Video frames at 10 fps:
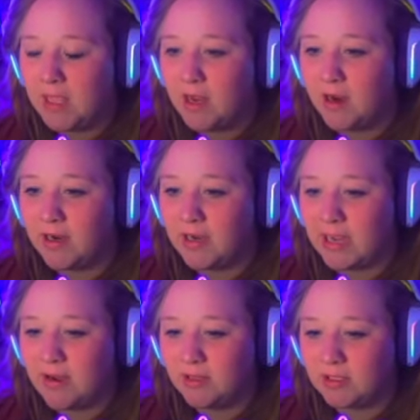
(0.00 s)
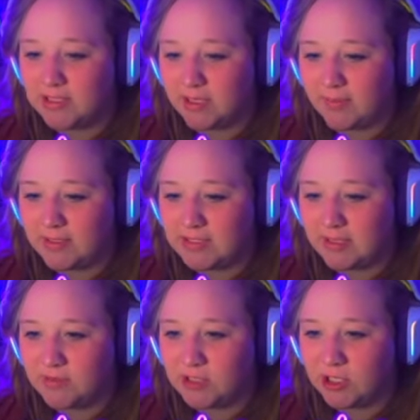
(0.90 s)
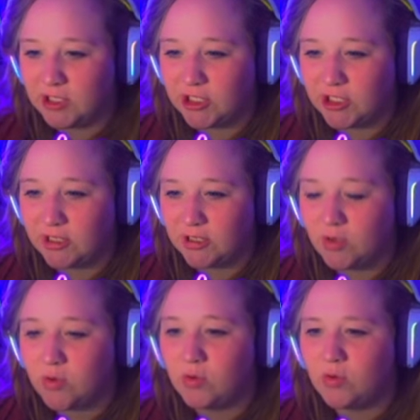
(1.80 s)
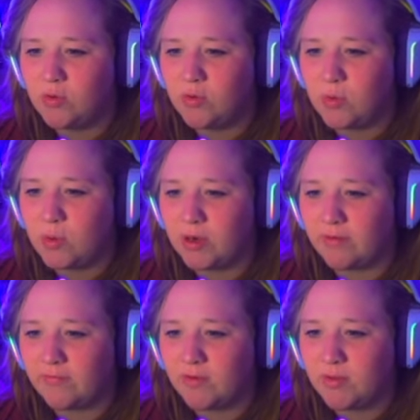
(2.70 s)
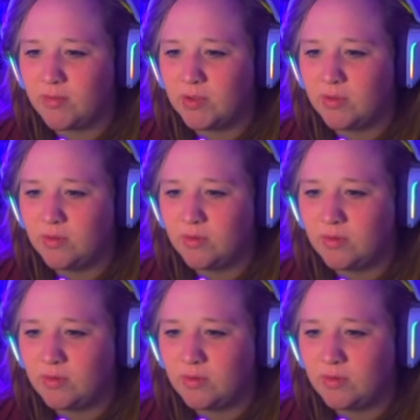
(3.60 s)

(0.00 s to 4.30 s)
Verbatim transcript: All right, now it looks like my stuff's charging. Ooh, and a full moon.